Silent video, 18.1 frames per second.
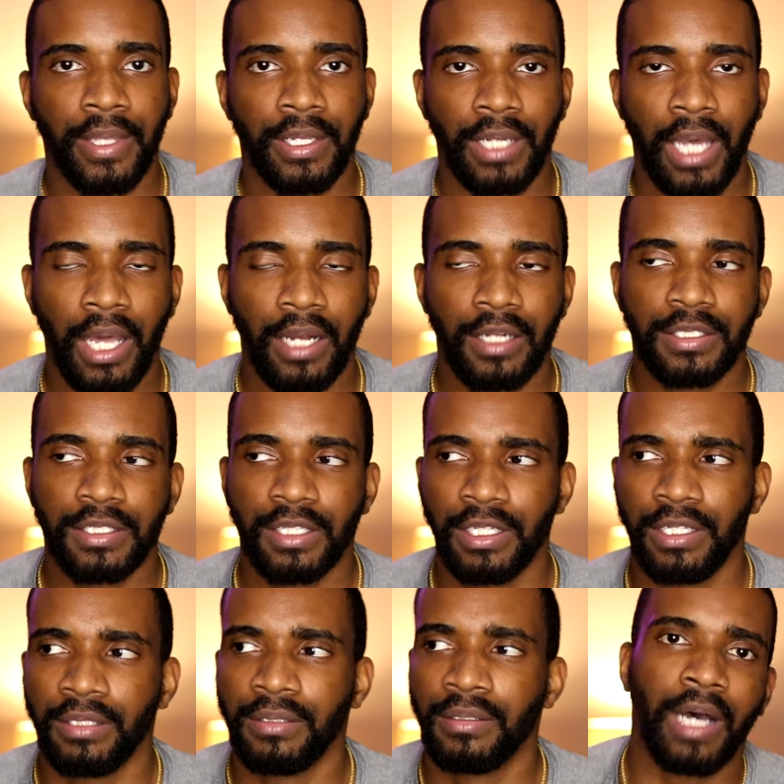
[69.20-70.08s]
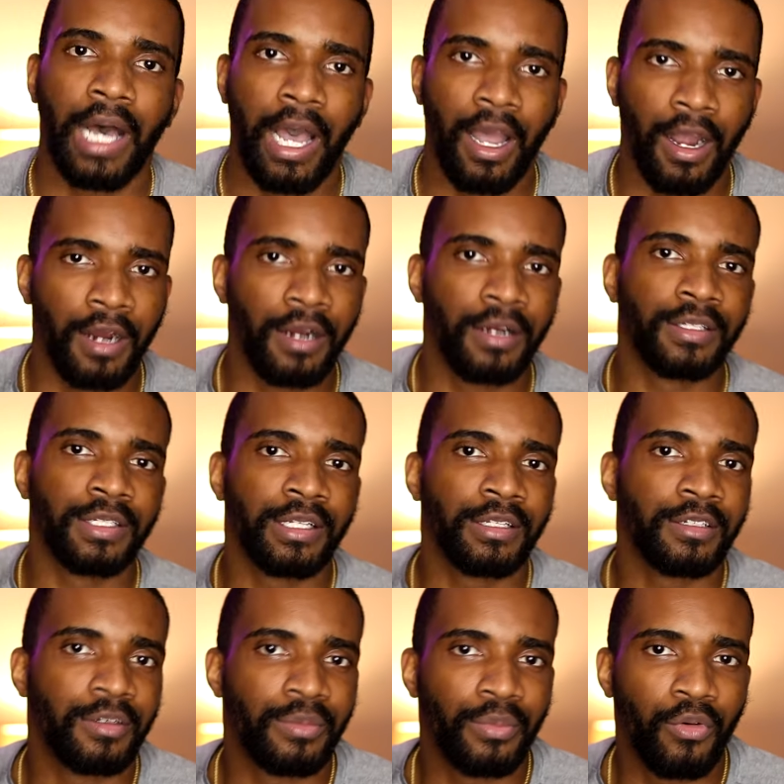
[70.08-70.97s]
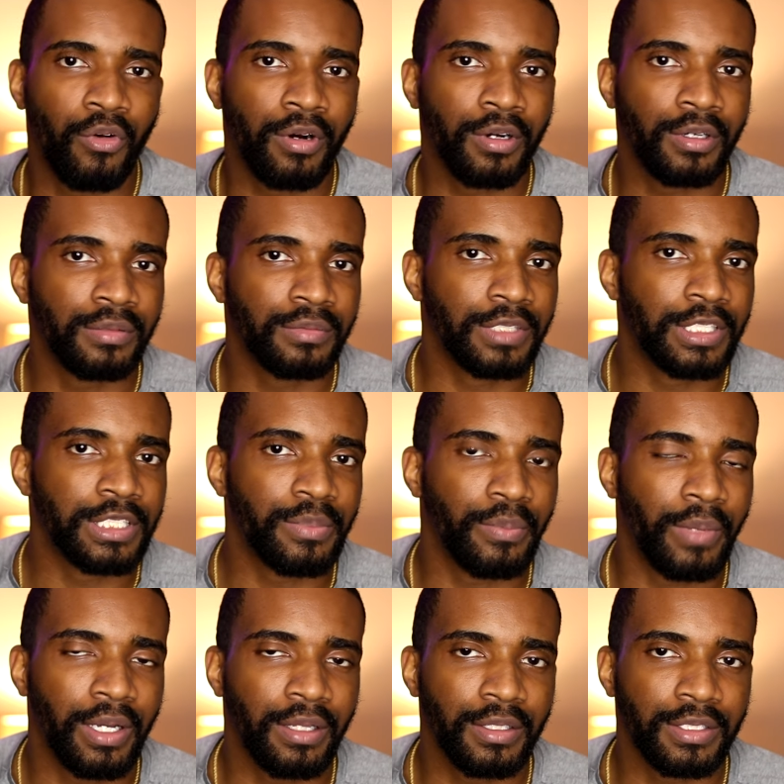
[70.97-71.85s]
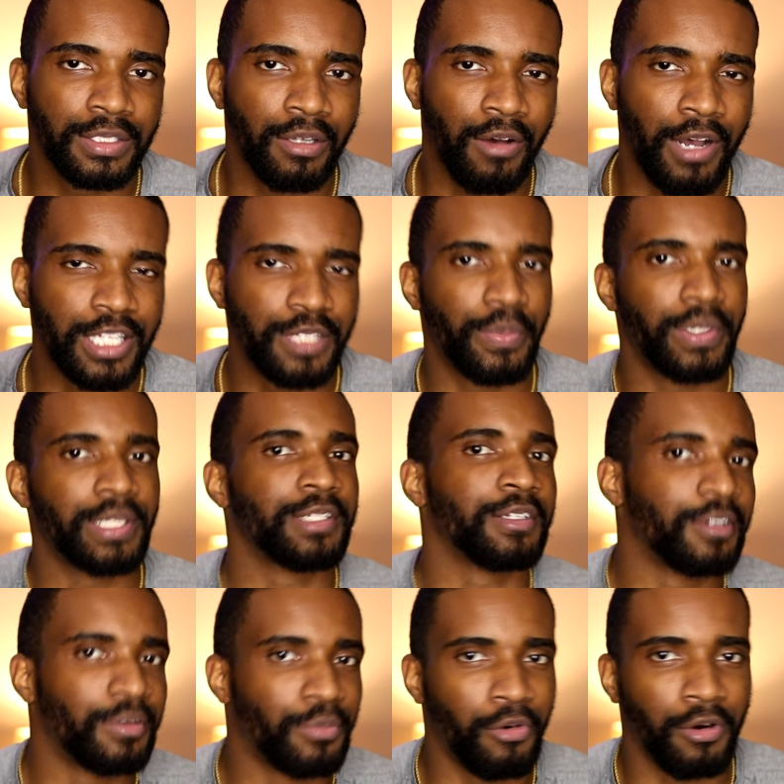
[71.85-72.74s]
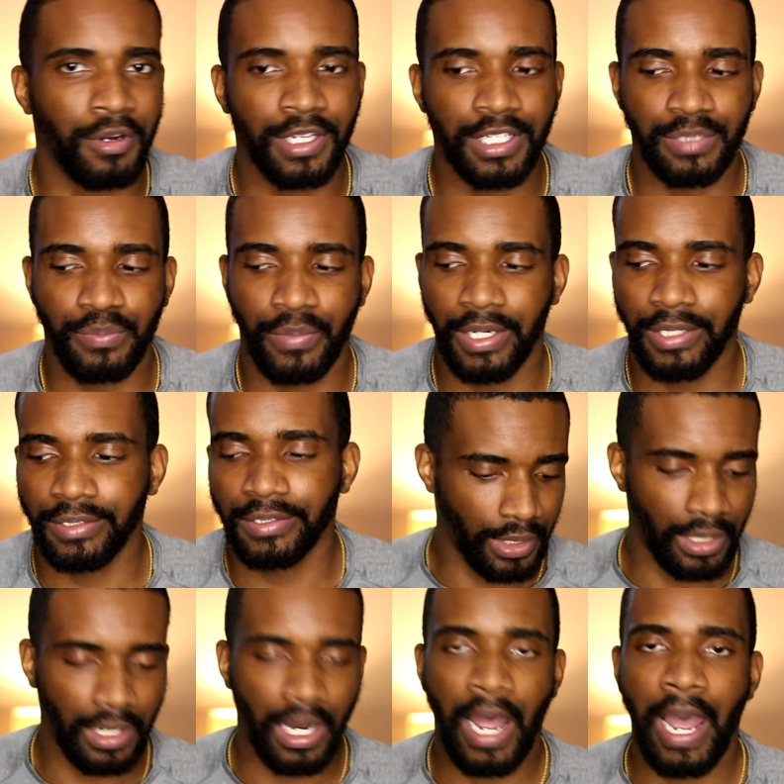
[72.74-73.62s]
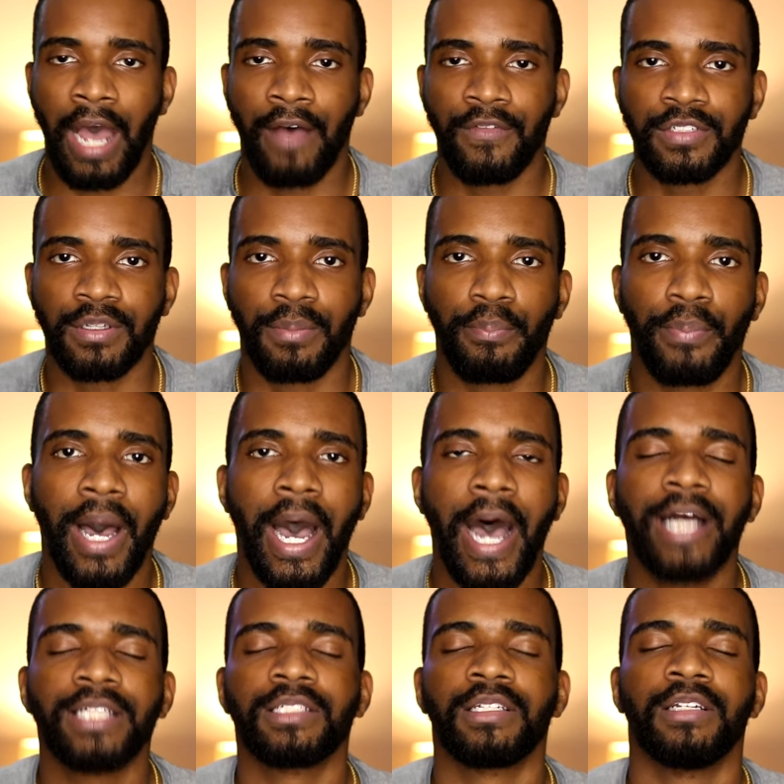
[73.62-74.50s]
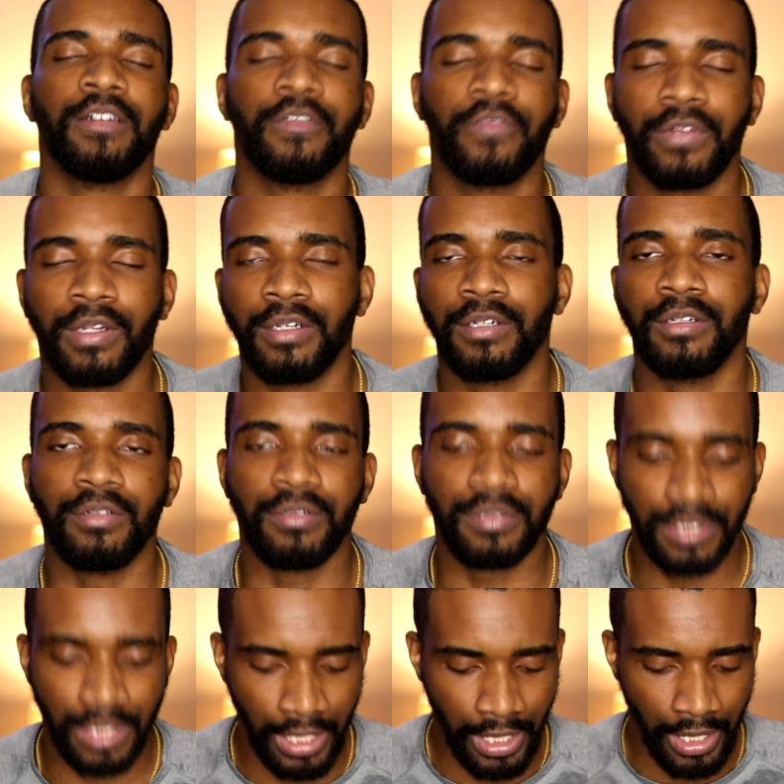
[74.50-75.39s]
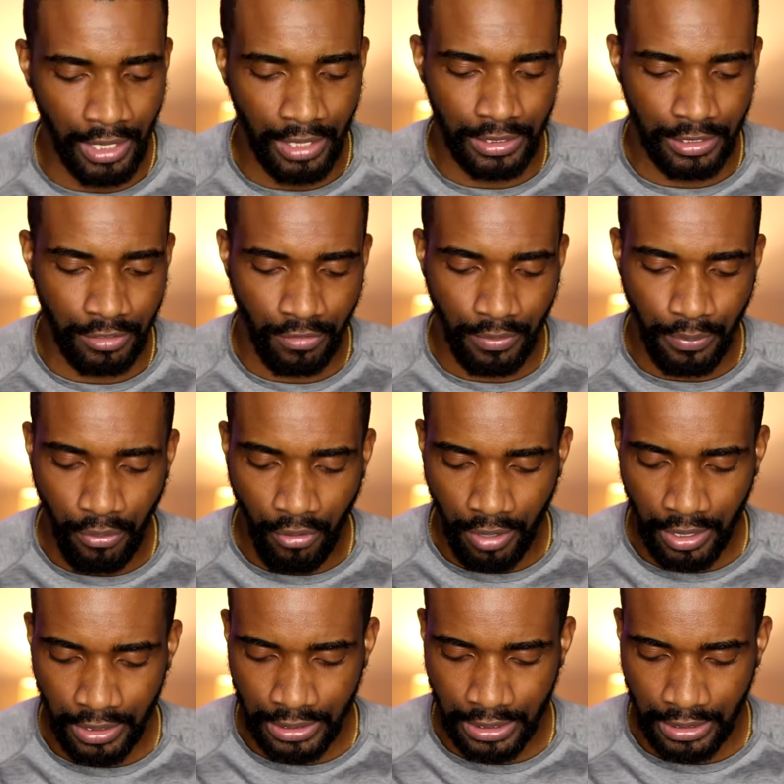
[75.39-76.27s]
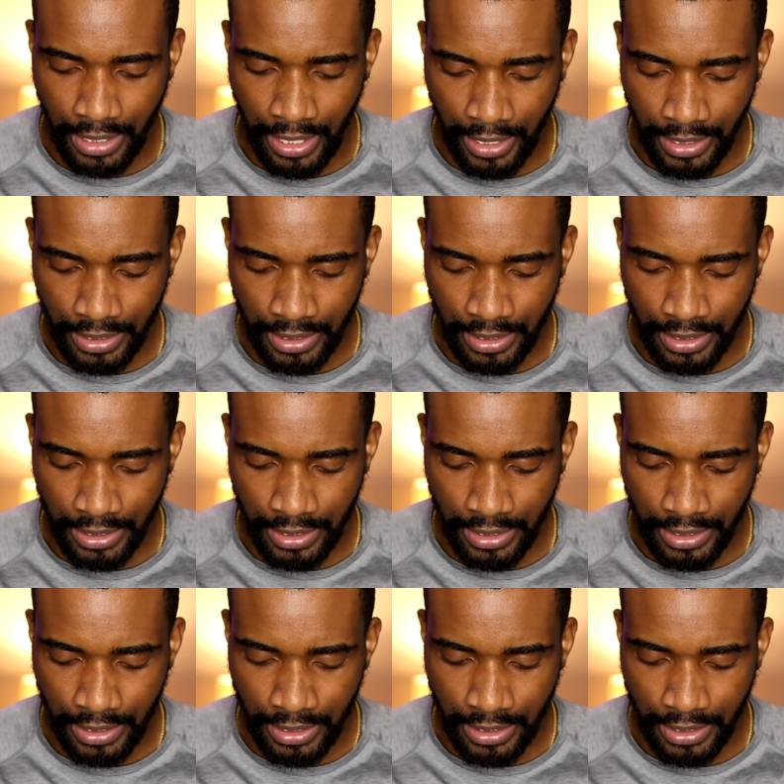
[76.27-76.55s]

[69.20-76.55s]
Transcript: And honestly, I earned a little more this month, so I spent a little more this month, and I have some positive news to report today.